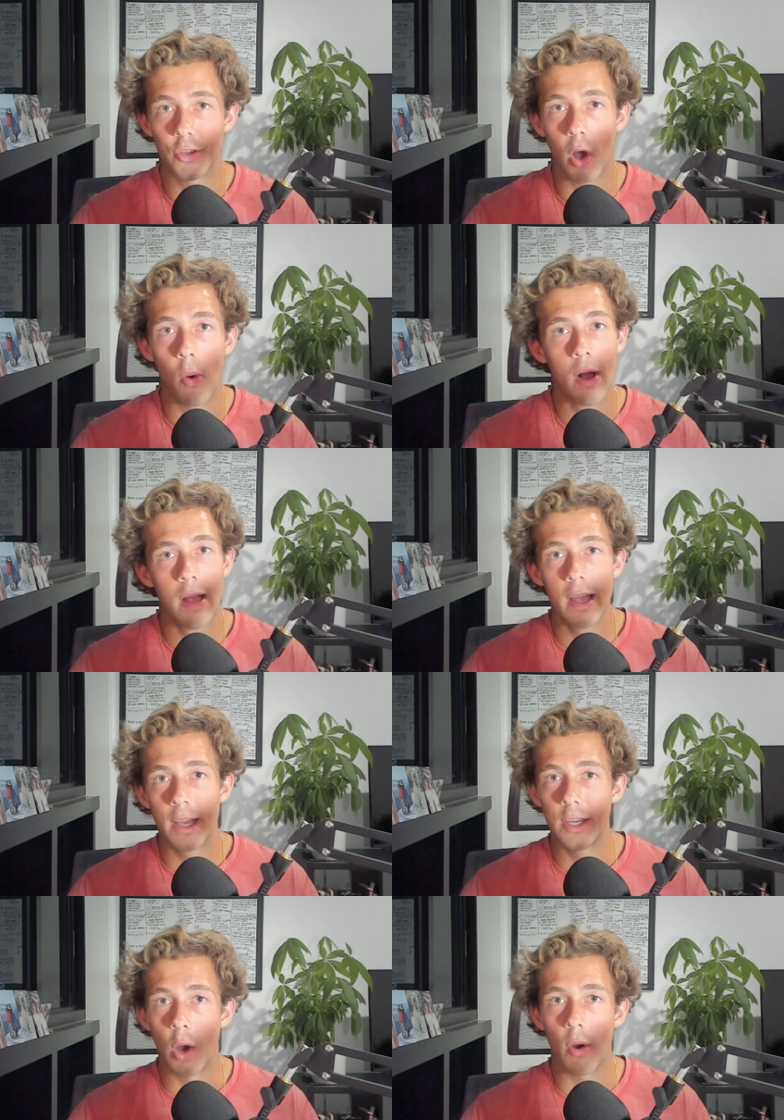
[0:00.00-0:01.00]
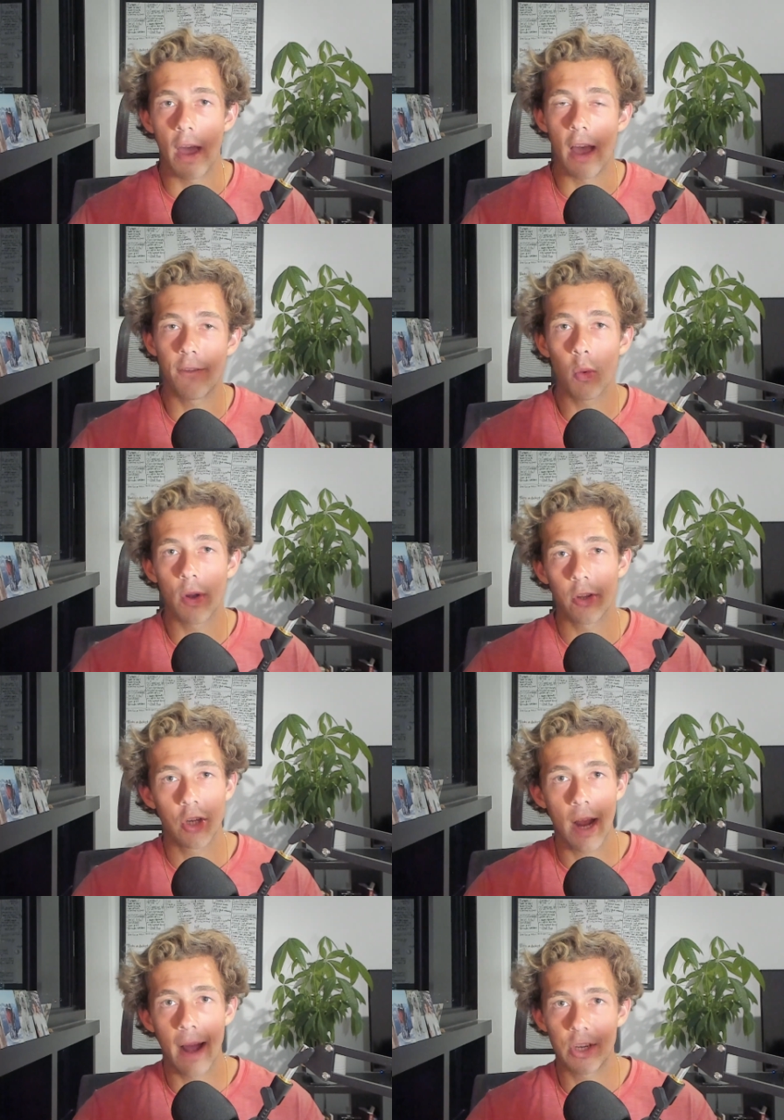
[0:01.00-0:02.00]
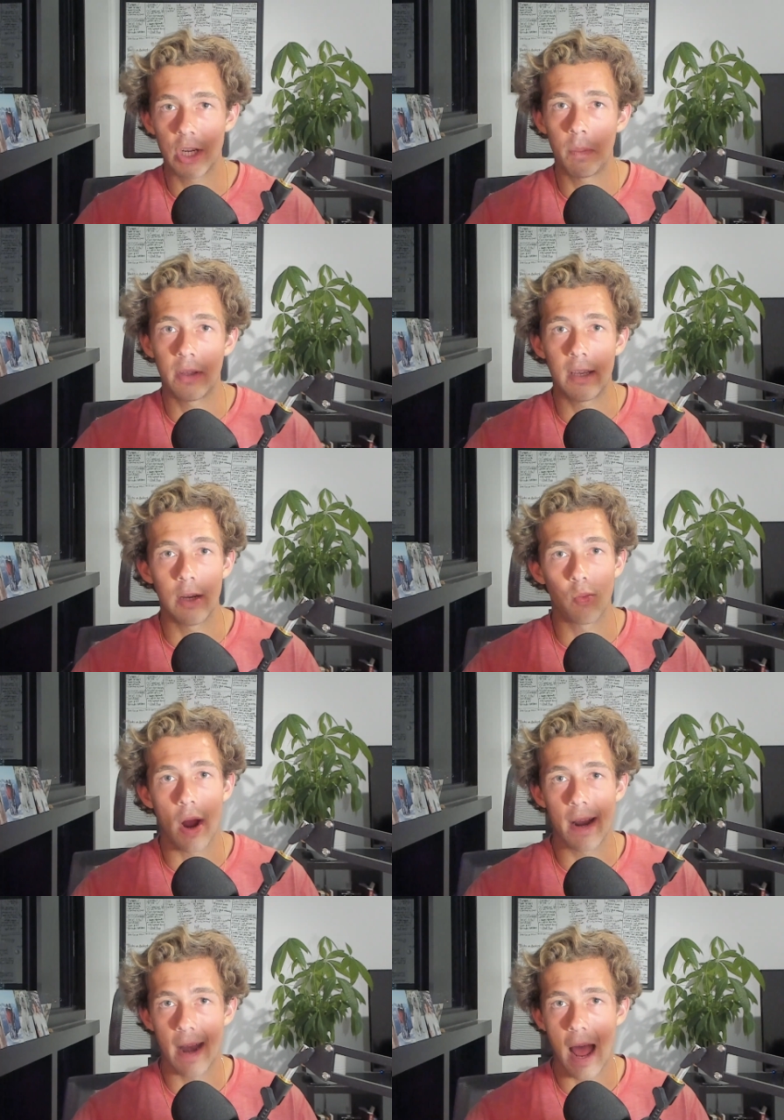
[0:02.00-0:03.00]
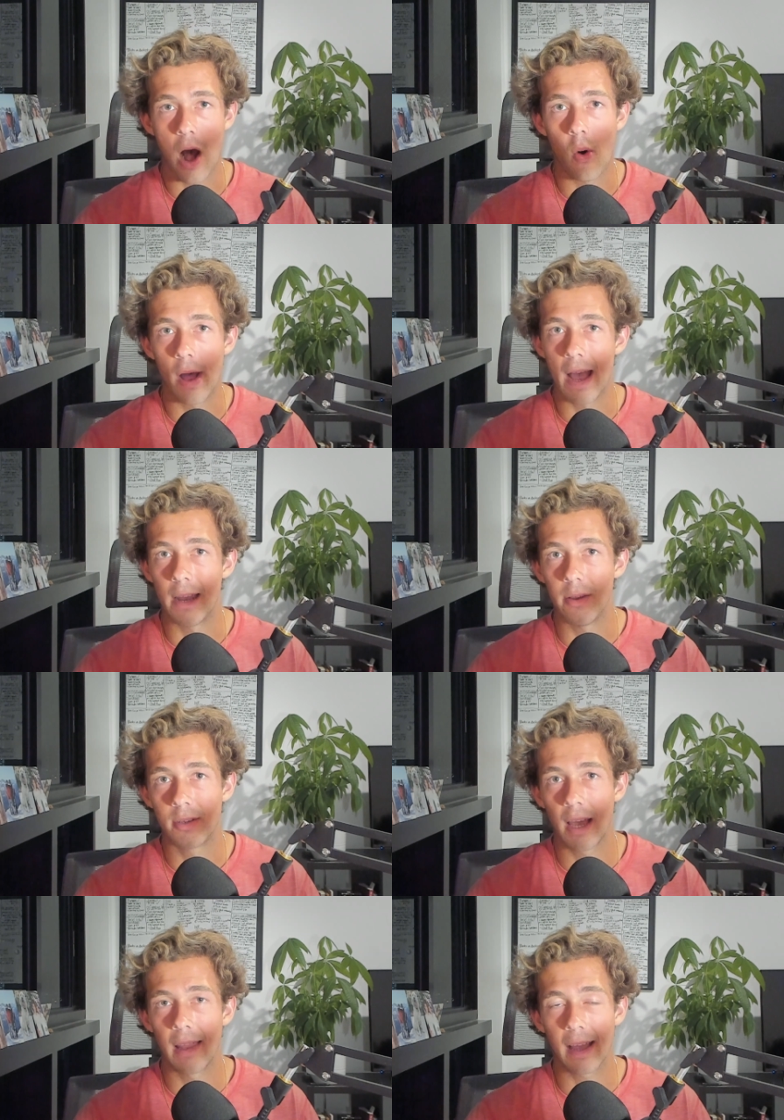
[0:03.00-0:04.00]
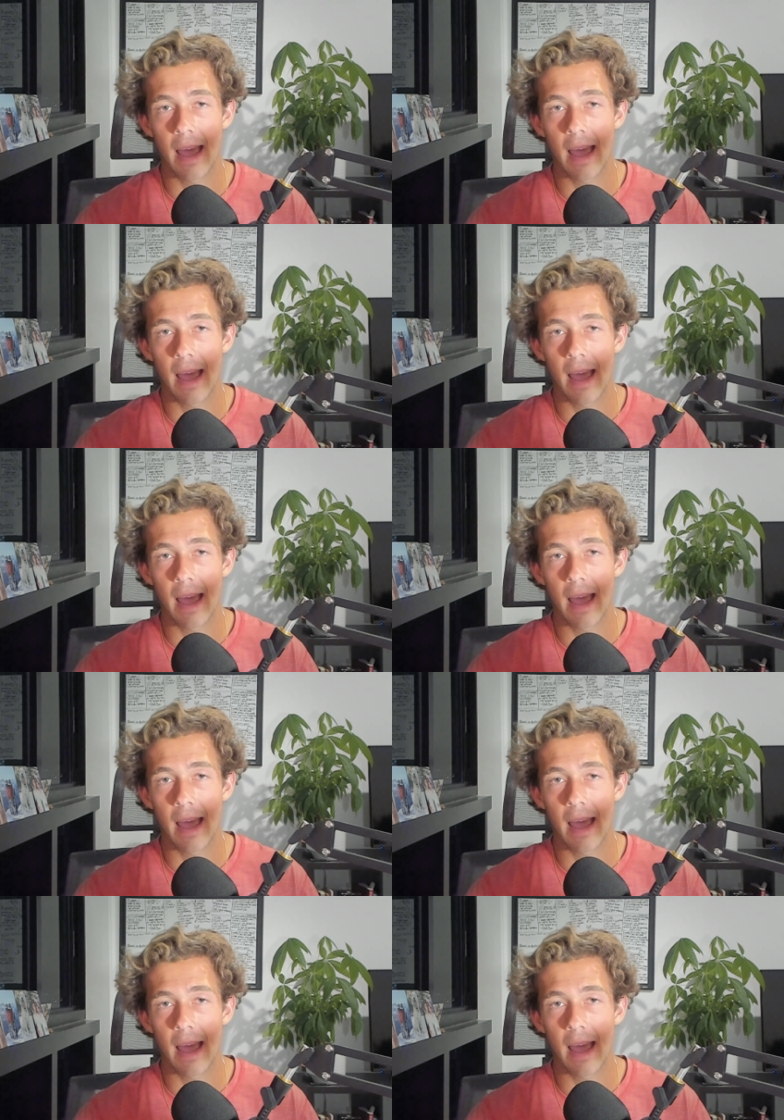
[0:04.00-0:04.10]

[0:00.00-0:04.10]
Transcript: So, you know, if you went to chat GPT right now and you said like,